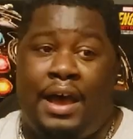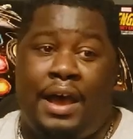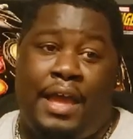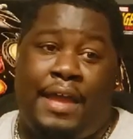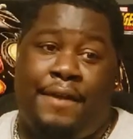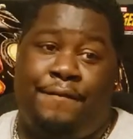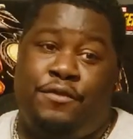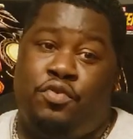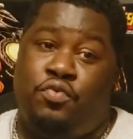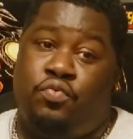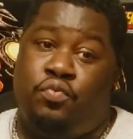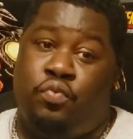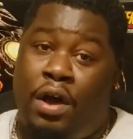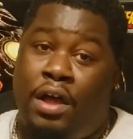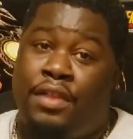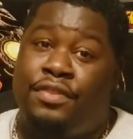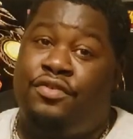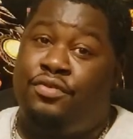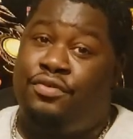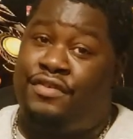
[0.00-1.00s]
If you
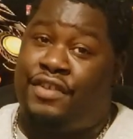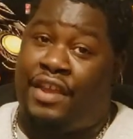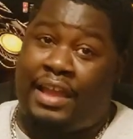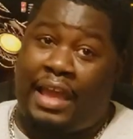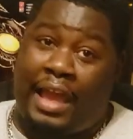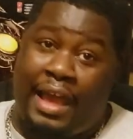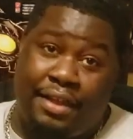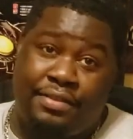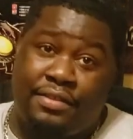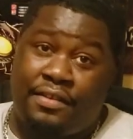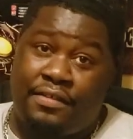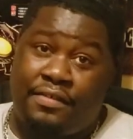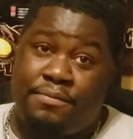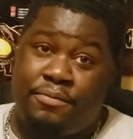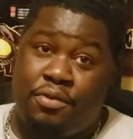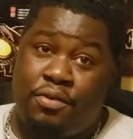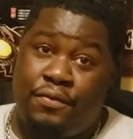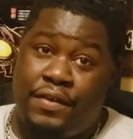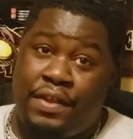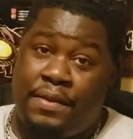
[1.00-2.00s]
want to check out this
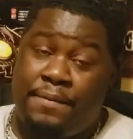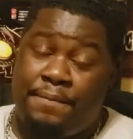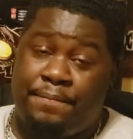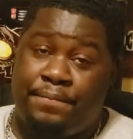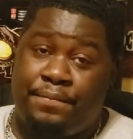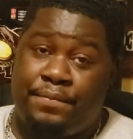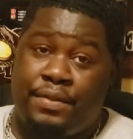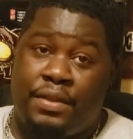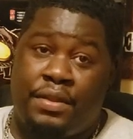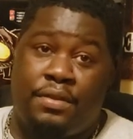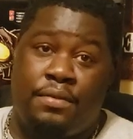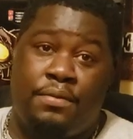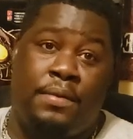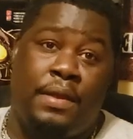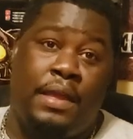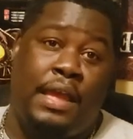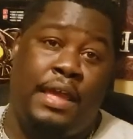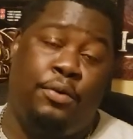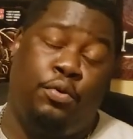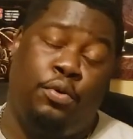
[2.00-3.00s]
movie,
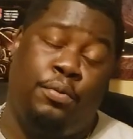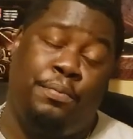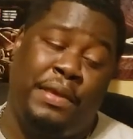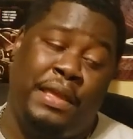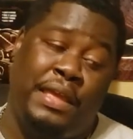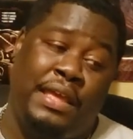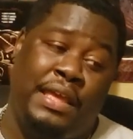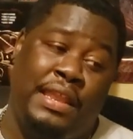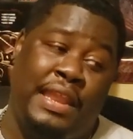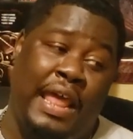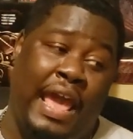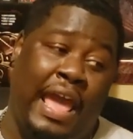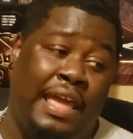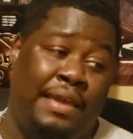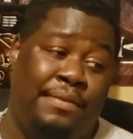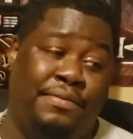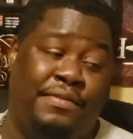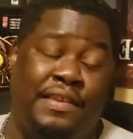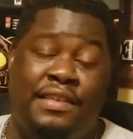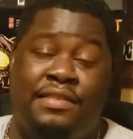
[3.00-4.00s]
it will be in
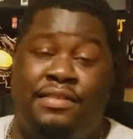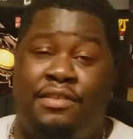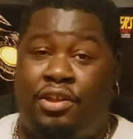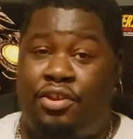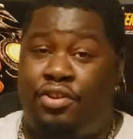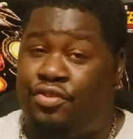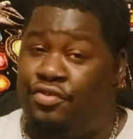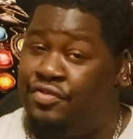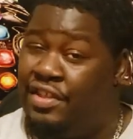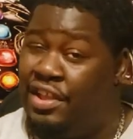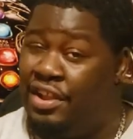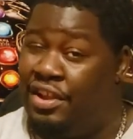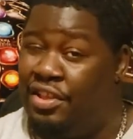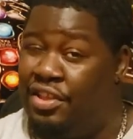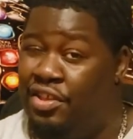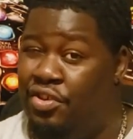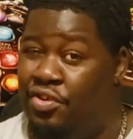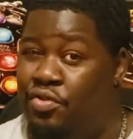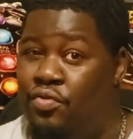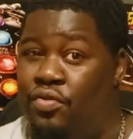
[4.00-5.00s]
AMC theaters near
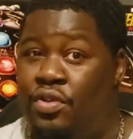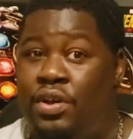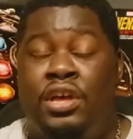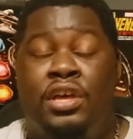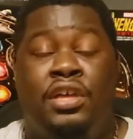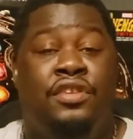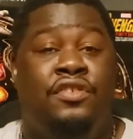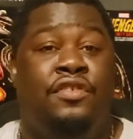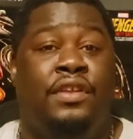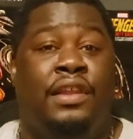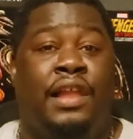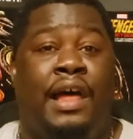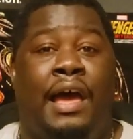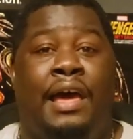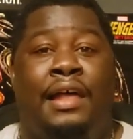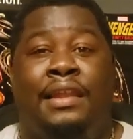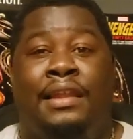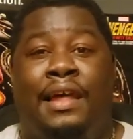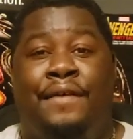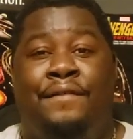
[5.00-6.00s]
you,
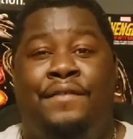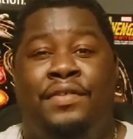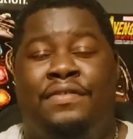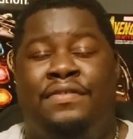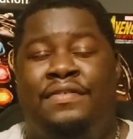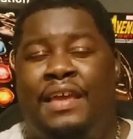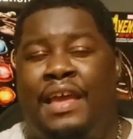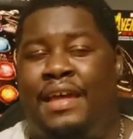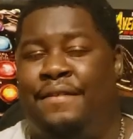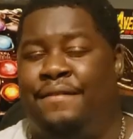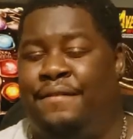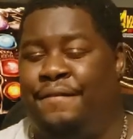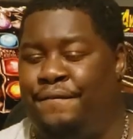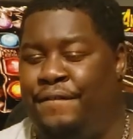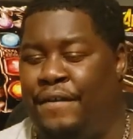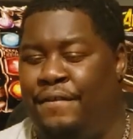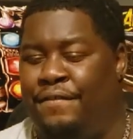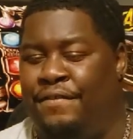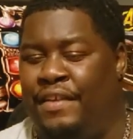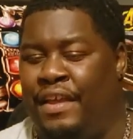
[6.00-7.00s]
July 11th and the
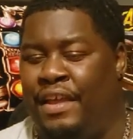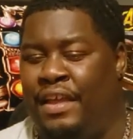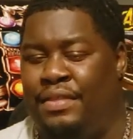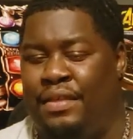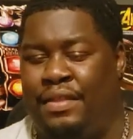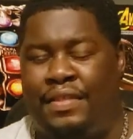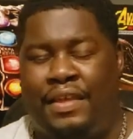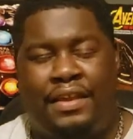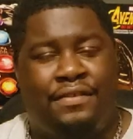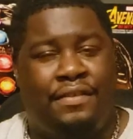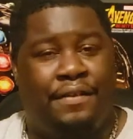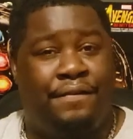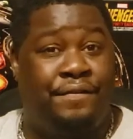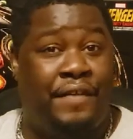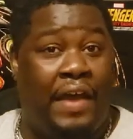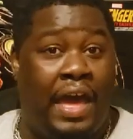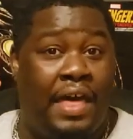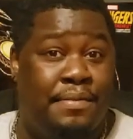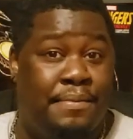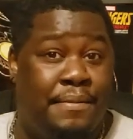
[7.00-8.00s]
15th. I think it's a
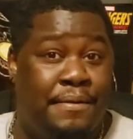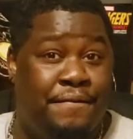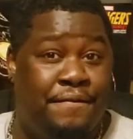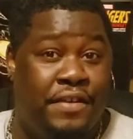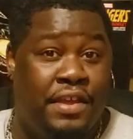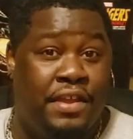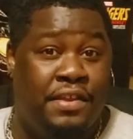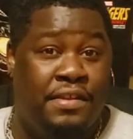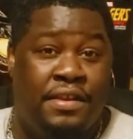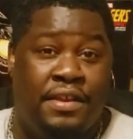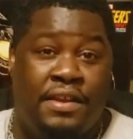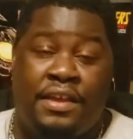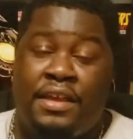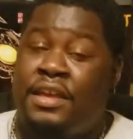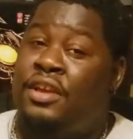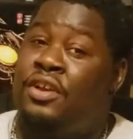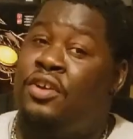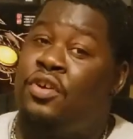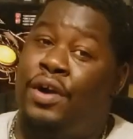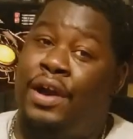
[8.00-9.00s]
Fathom event.
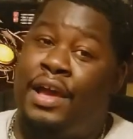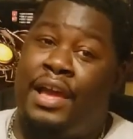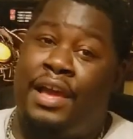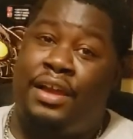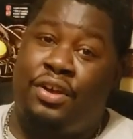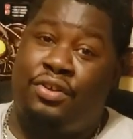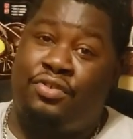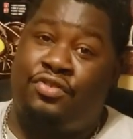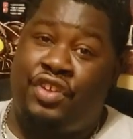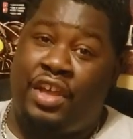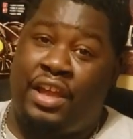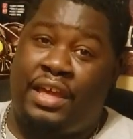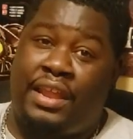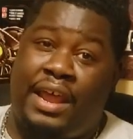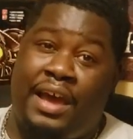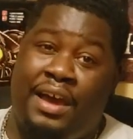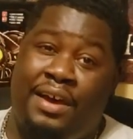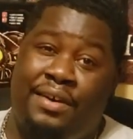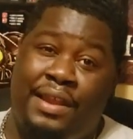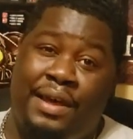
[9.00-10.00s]
Go ahead and go check it
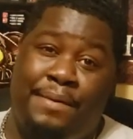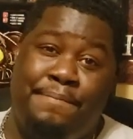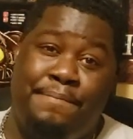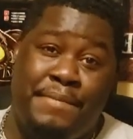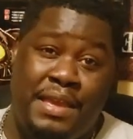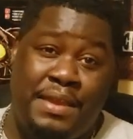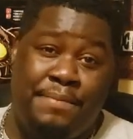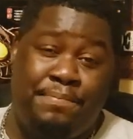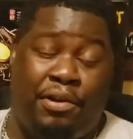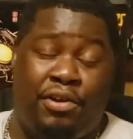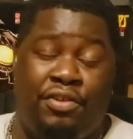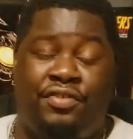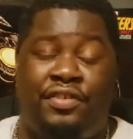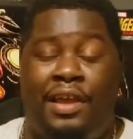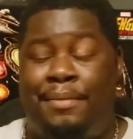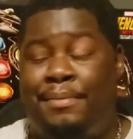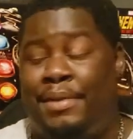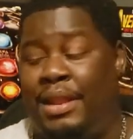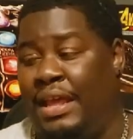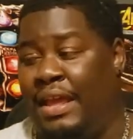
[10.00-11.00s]
out. Me personally,
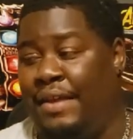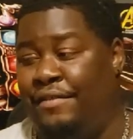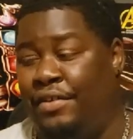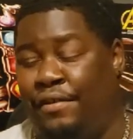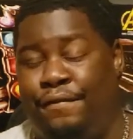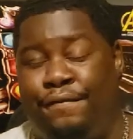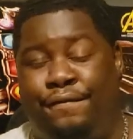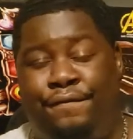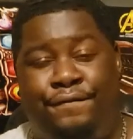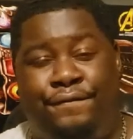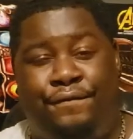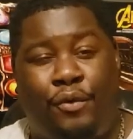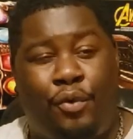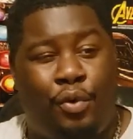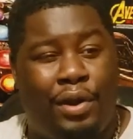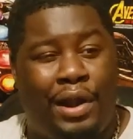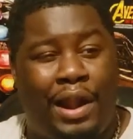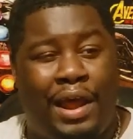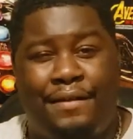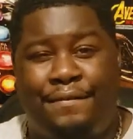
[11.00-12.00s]
I'm going to give it a
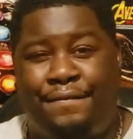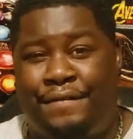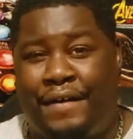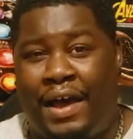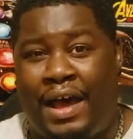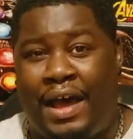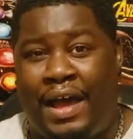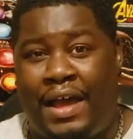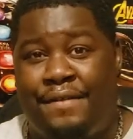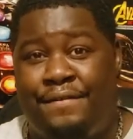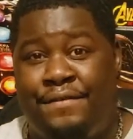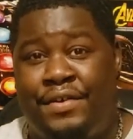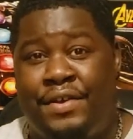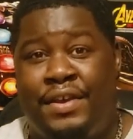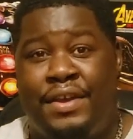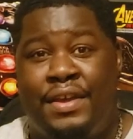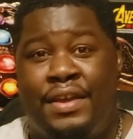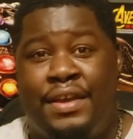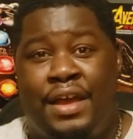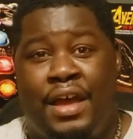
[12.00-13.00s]
4 out of 5.
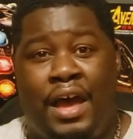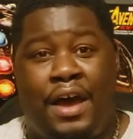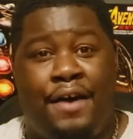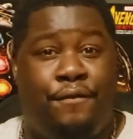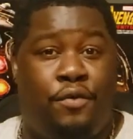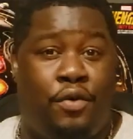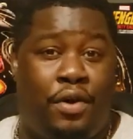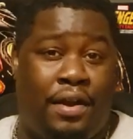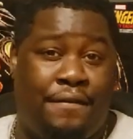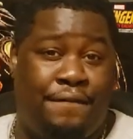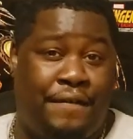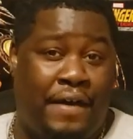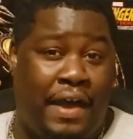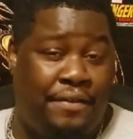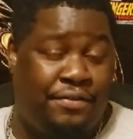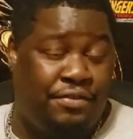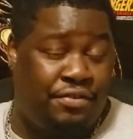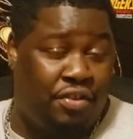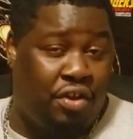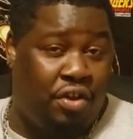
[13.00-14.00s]
4 out of
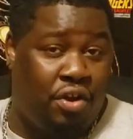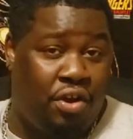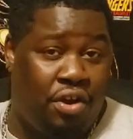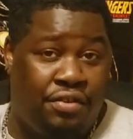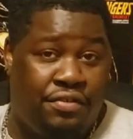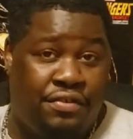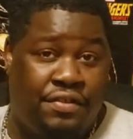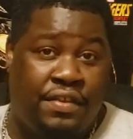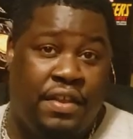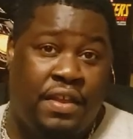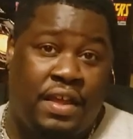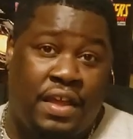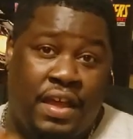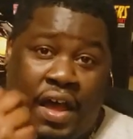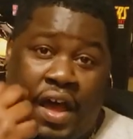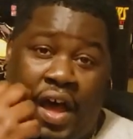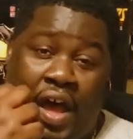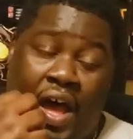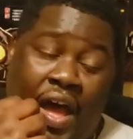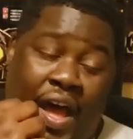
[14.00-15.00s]
5 stars.
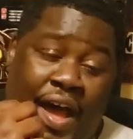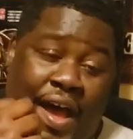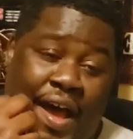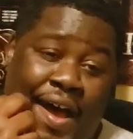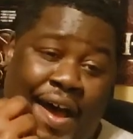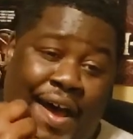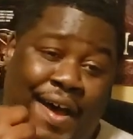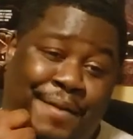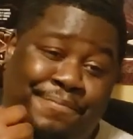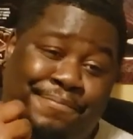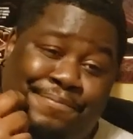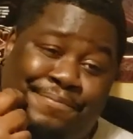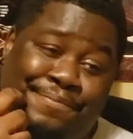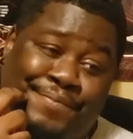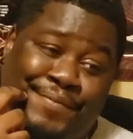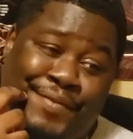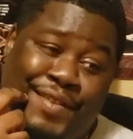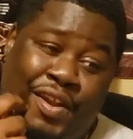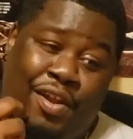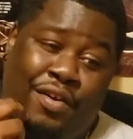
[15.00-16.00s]

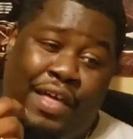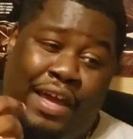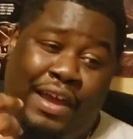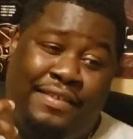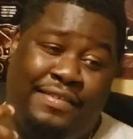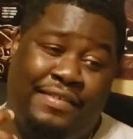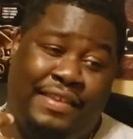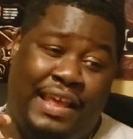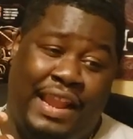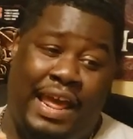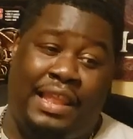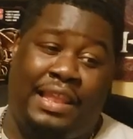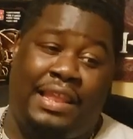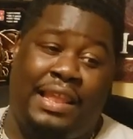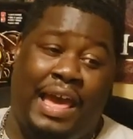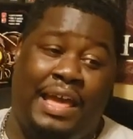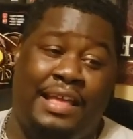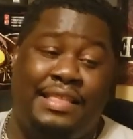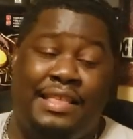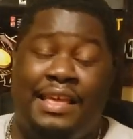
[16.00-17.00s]
Like I said, I
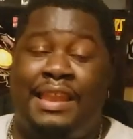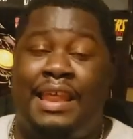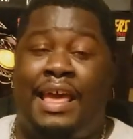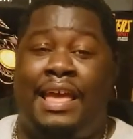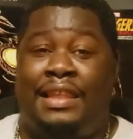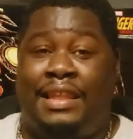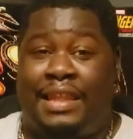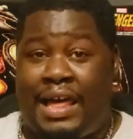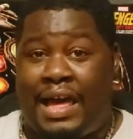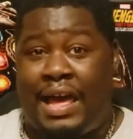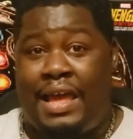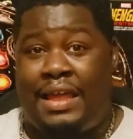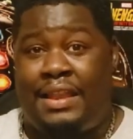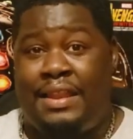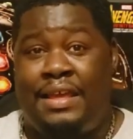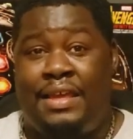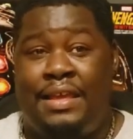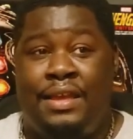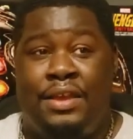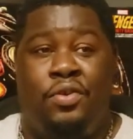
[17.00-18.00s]
liked it a lot.
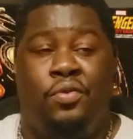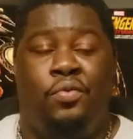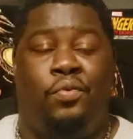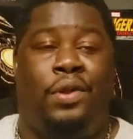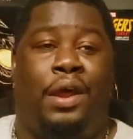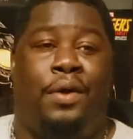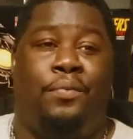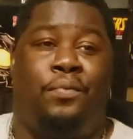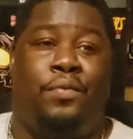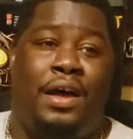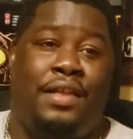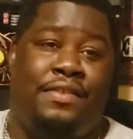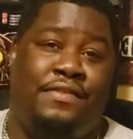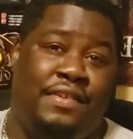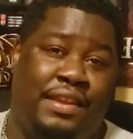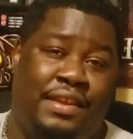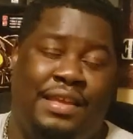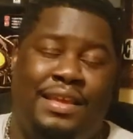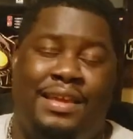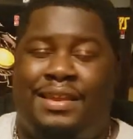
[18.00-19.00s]
Would I watch
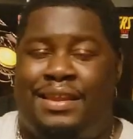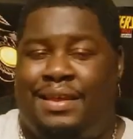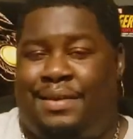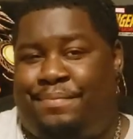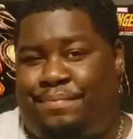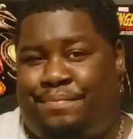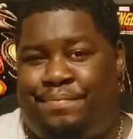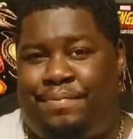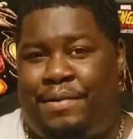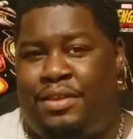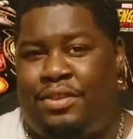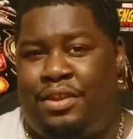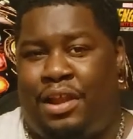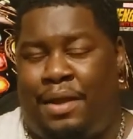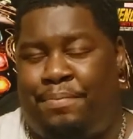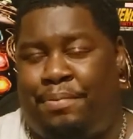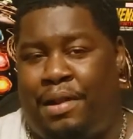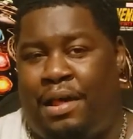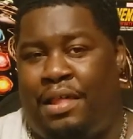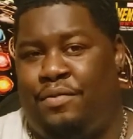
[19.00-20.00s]
it again? I
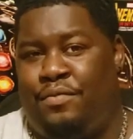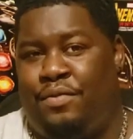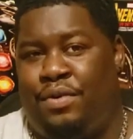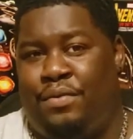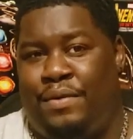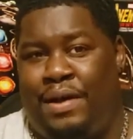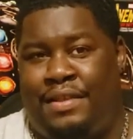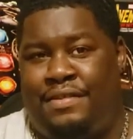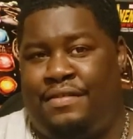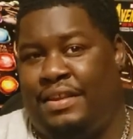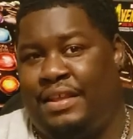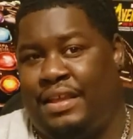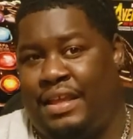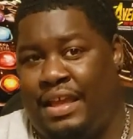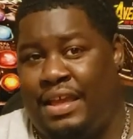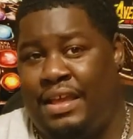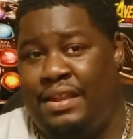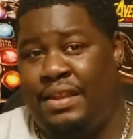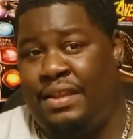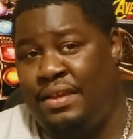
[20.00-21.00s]
probably won't watch it
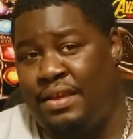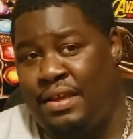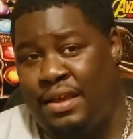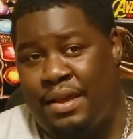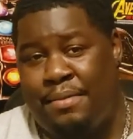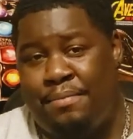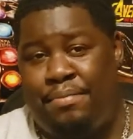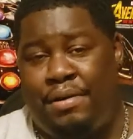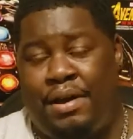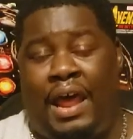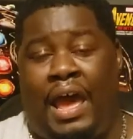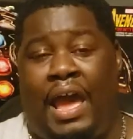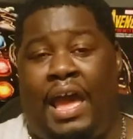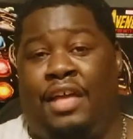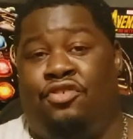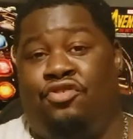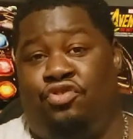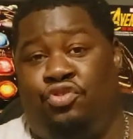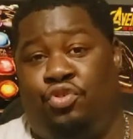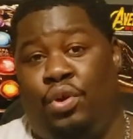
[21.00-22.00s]
again, but I
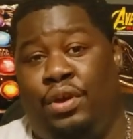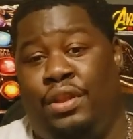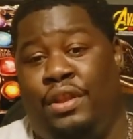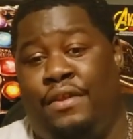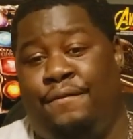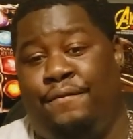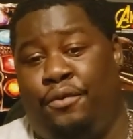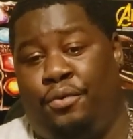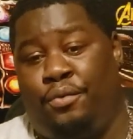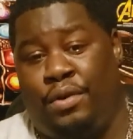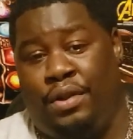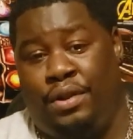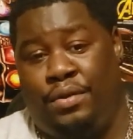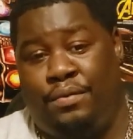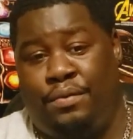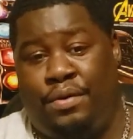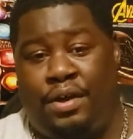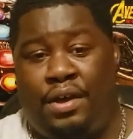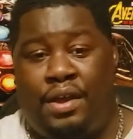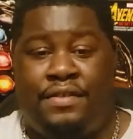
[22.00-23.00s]
enjoyed it for what it
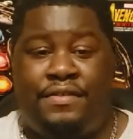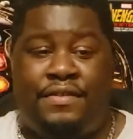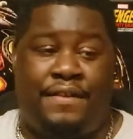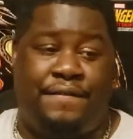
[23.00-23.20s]
was.